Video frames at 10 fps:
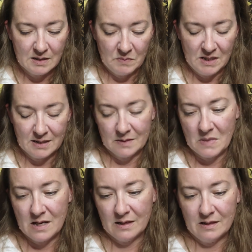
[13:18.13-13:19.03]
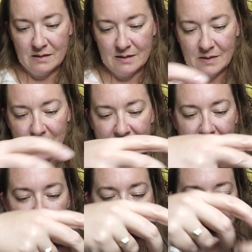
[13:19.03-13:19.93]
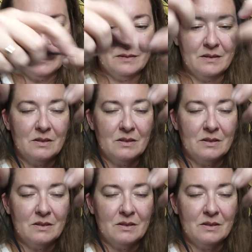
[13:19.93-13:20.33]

can be a smart girl sometimes.